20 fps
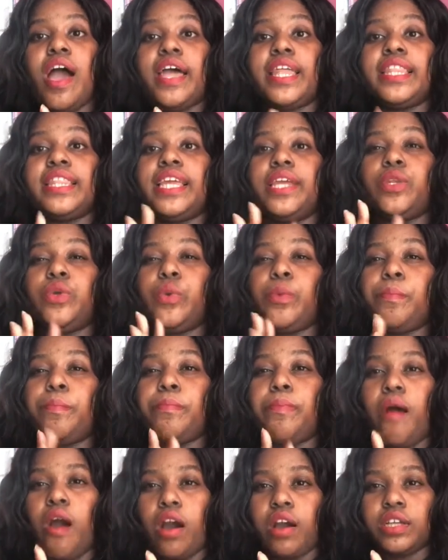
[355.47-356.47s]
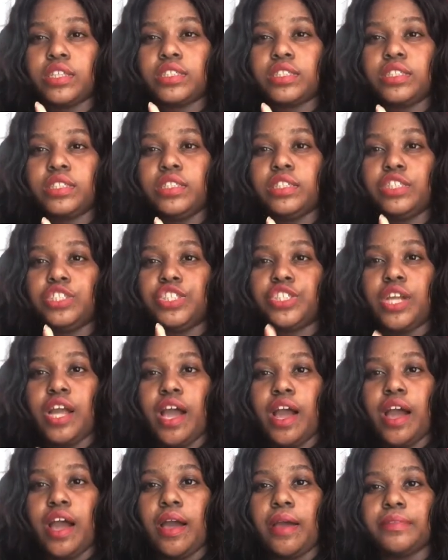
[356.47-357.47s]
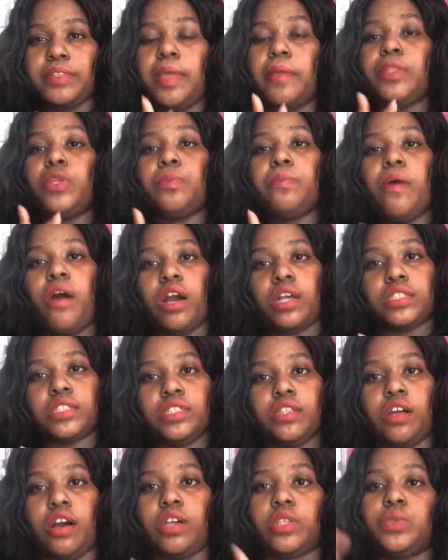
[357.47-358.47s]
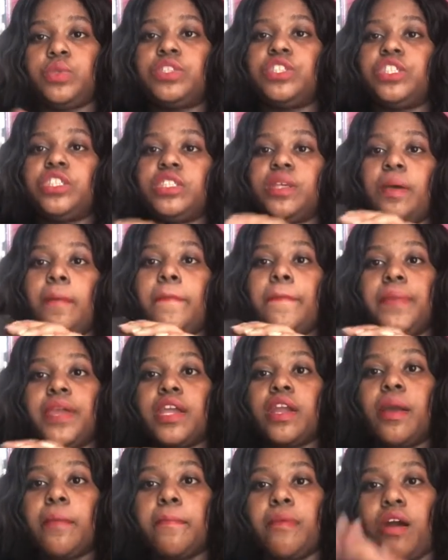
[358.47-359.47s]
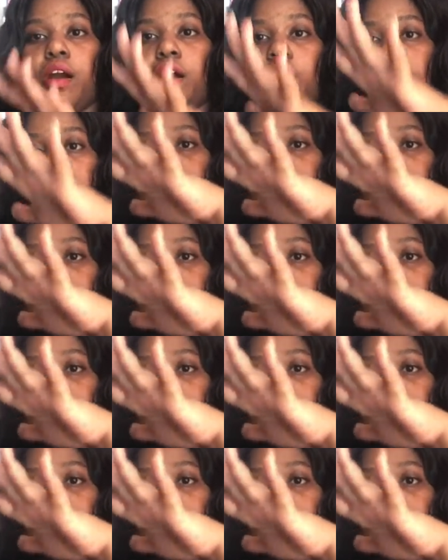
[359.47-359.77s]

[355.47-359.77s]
They do BoxyCharm, they do BoxyLuxe, which is a bigger box.